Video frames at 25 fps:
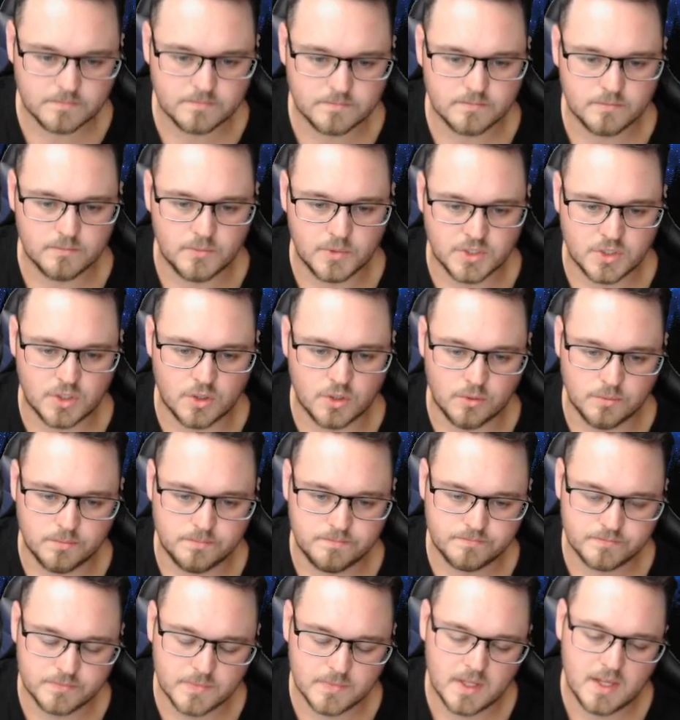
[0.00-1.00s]
what's it called?
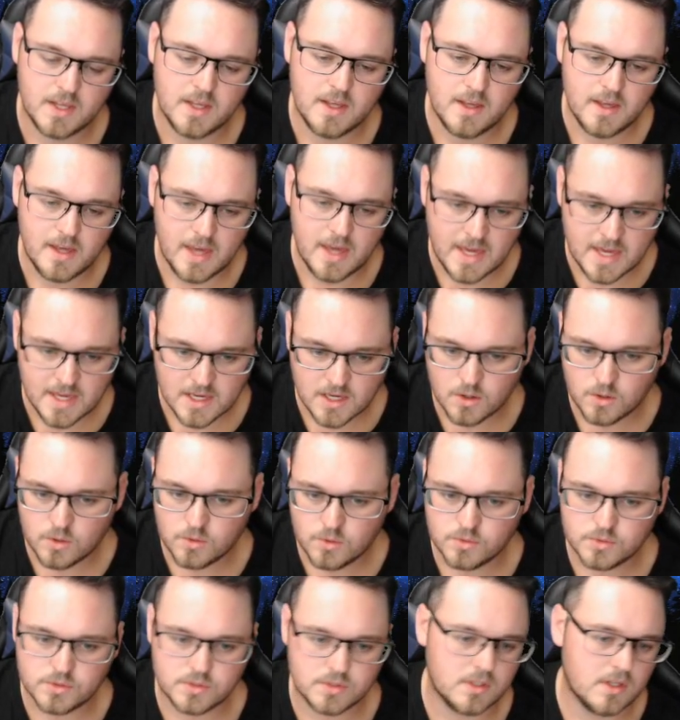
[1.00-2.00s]

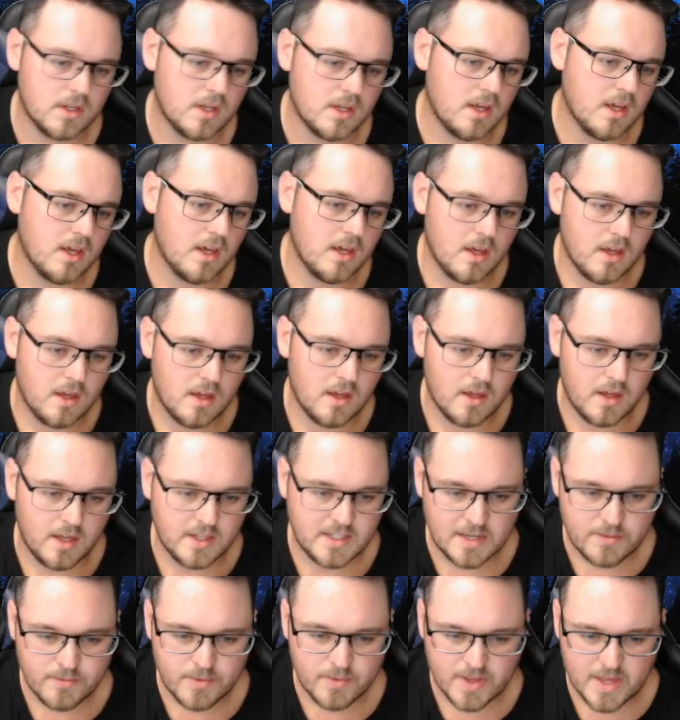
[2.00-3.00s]
Eagles.
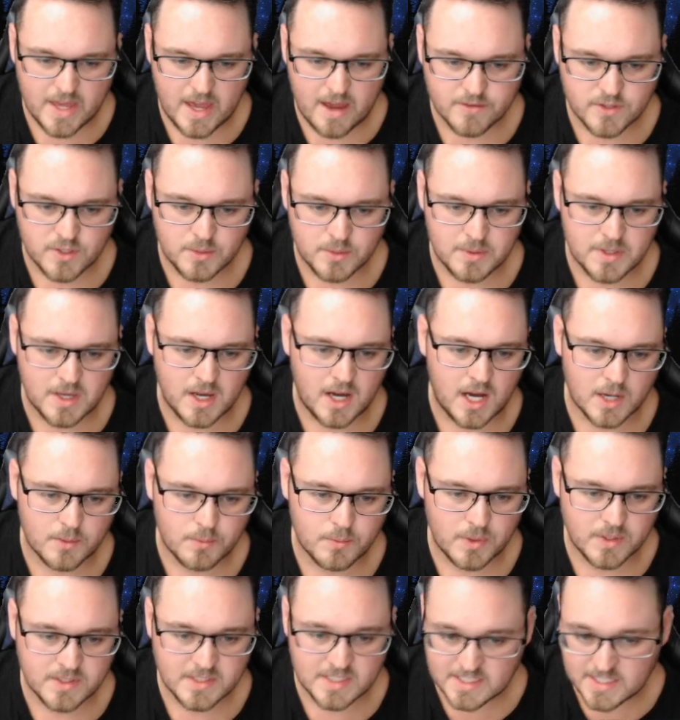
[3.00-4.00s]
Didn't really have too many hard
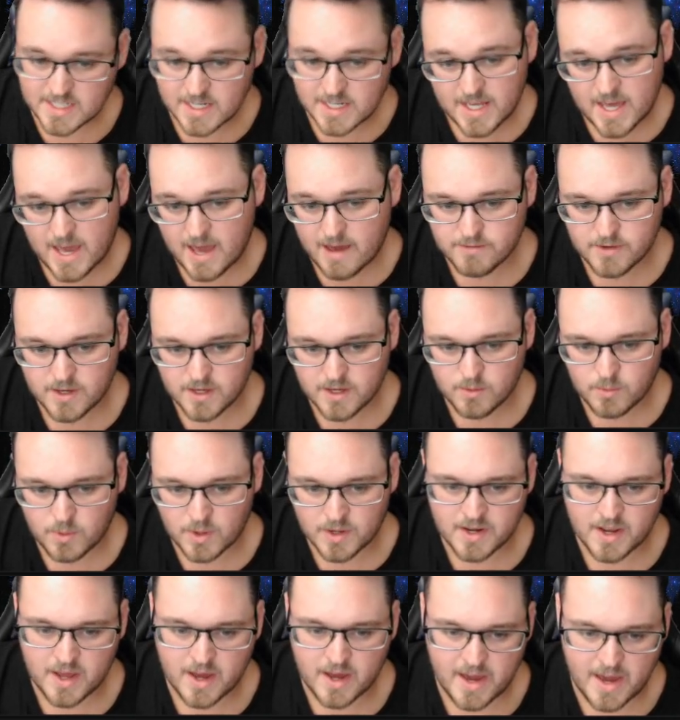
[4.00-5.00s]
ones. He did have a
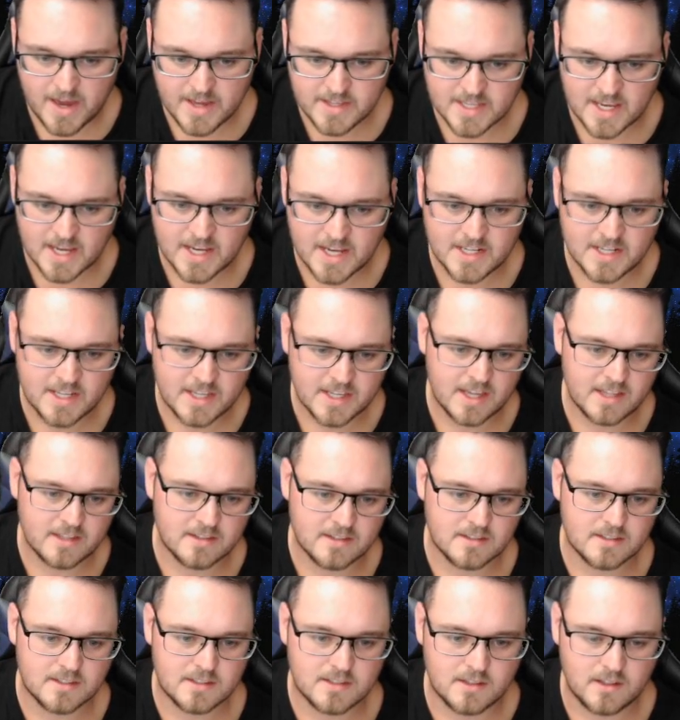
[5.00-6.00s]
118
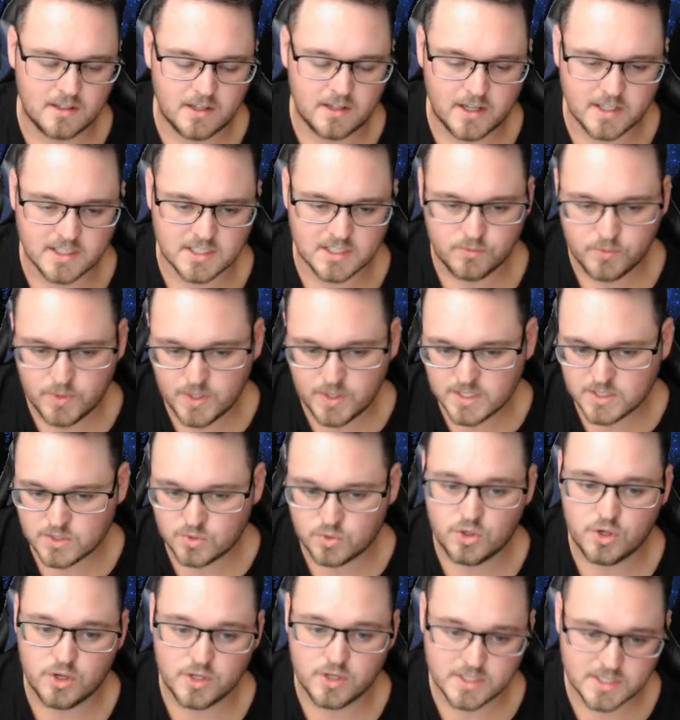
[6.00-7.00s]
against the likes of Wits,
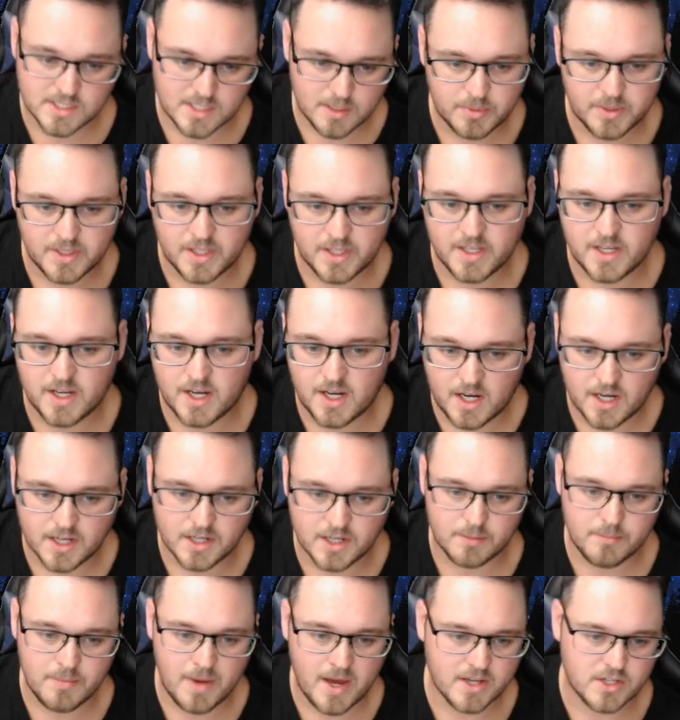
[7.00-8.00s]
who is typically a
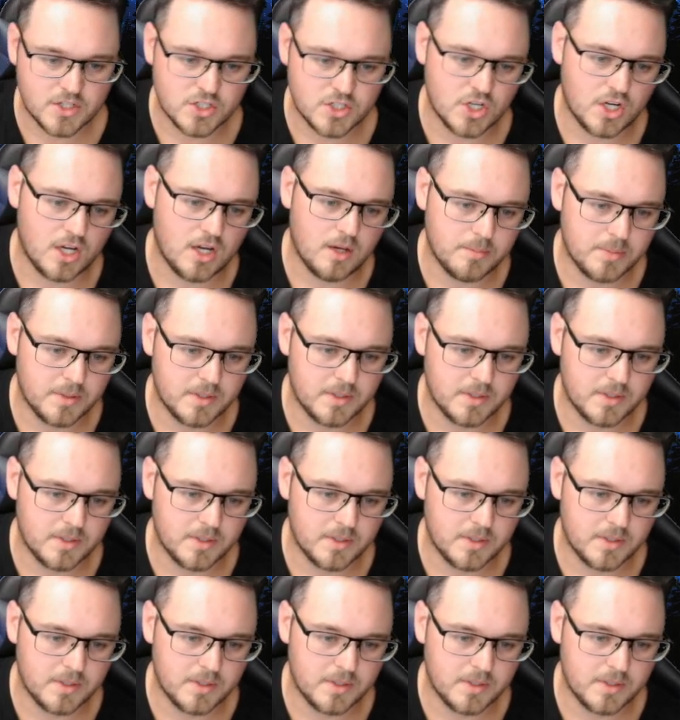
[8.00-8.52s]
harder matchup,